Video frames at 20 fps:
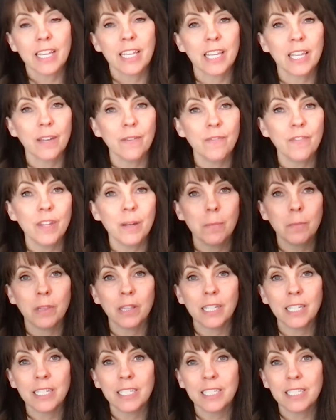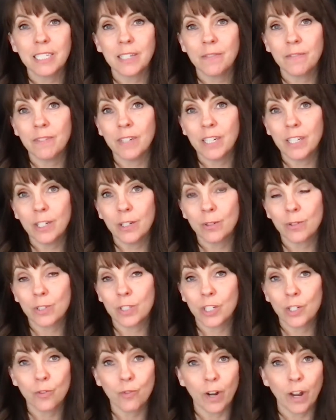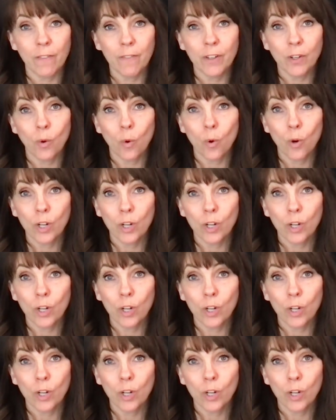Give them links to videos and graphic